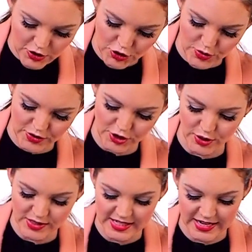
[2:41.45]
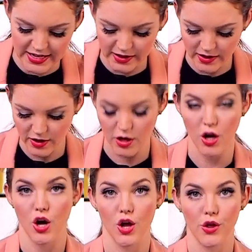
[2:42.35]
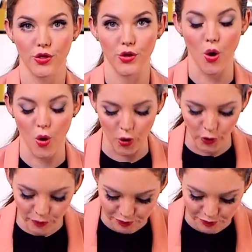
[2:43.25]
So you can start seeing the hole.